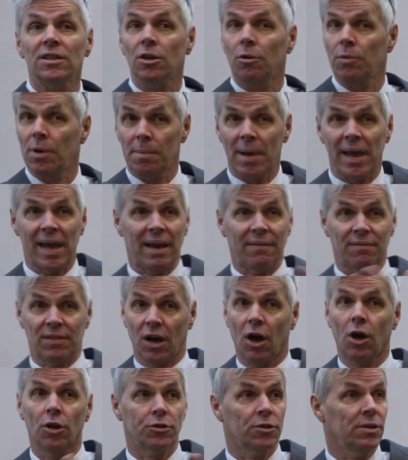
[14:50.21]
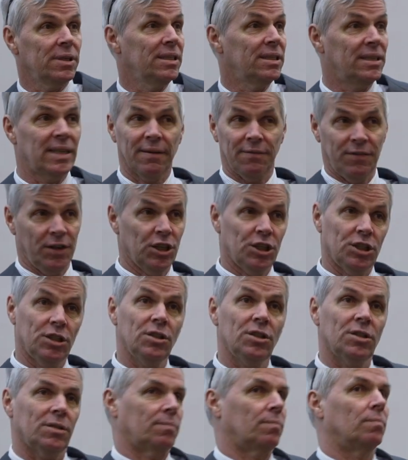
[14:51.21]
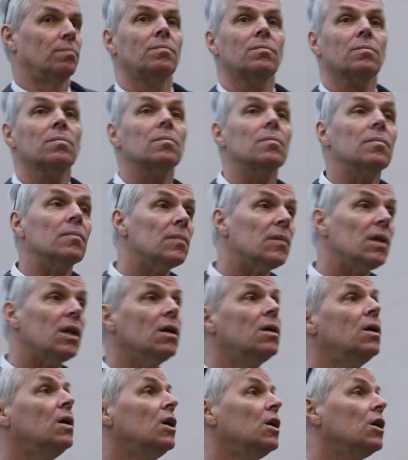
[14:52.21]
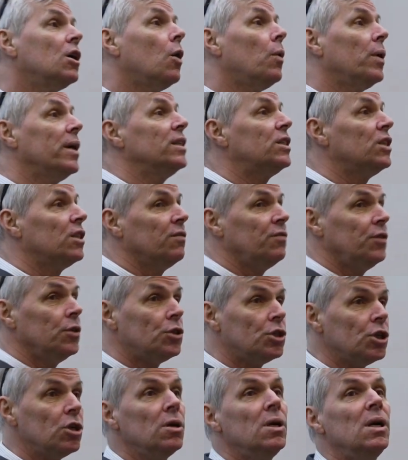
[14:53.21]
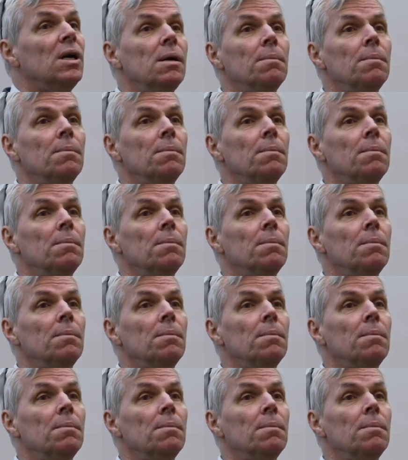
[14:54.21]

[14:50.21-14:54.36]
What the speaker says: so we may have to alter these definitions going into the future.